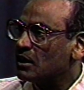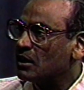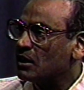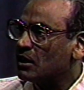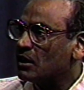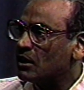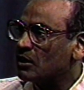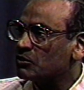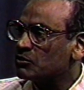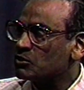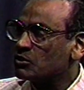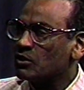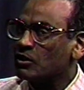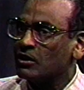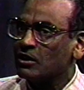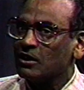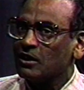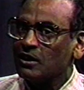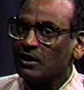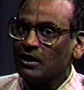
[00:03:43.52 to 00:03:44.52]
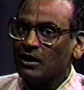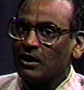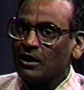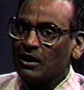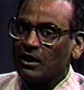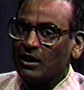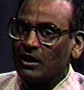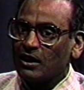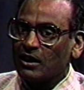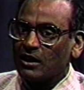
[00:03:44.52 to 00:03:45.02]
After all,
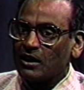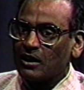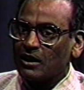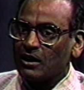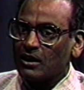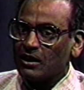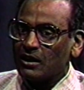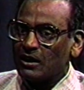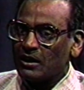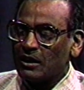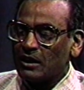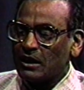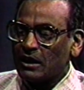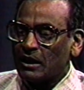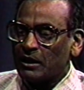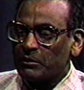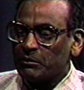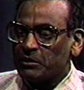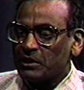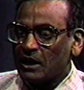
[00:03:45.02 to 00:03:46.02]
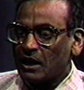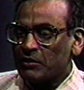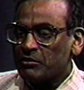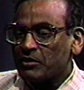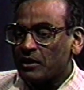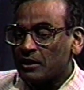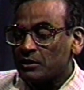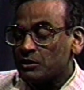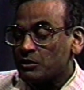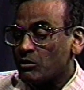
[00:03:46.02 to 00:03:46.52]
I
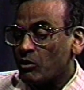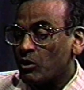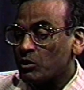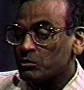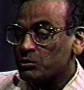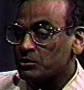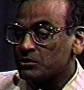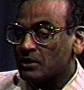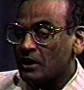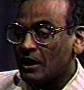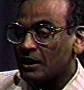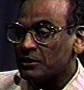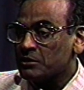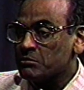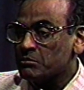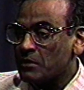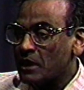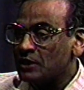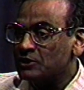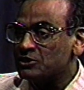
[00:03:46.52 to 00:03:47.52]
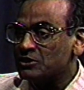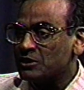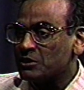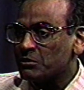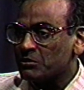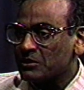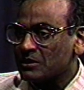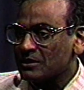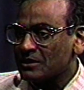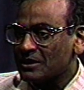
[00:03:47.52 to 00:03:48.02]
find it almost
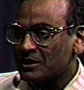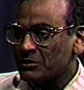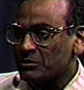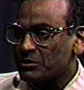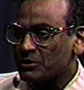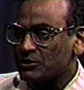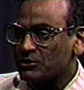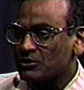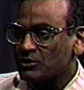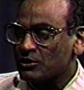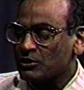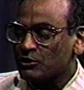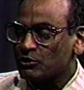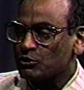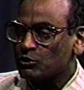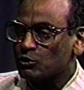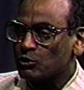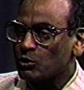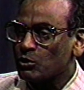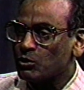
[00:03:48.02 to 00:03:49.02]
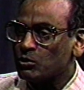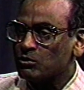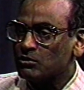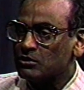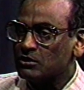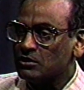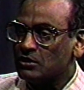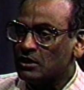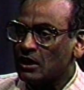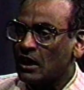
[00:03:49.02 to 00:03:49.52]
unimaginable that a person is so
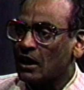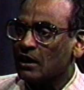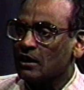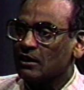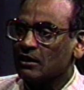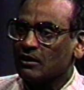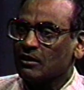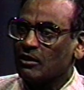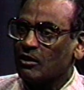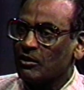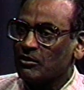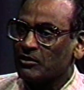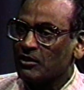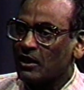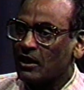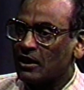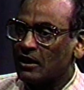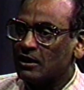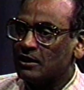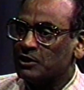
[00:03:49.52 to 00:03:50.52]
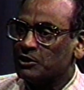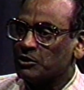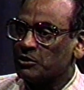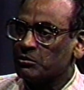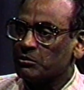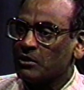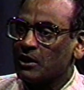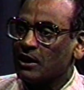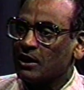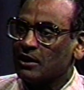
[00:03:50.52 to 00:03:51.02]
dull of heart or
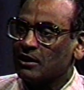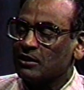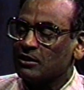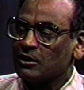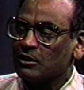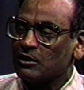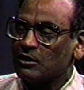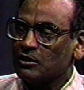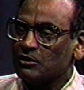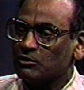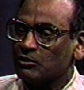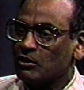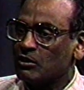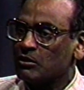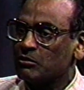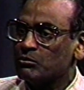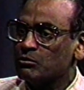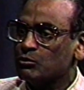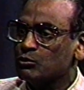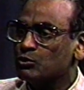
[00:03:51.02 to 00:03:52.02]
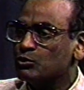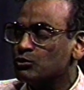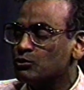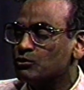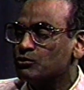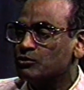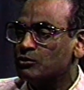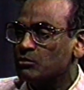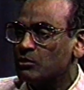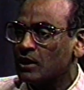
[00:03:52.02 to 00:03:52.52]
mind that he is not
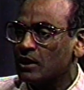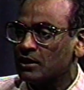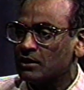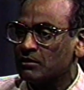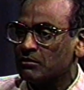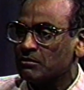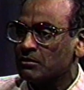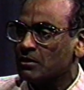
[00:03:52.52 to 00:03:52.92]
moved by the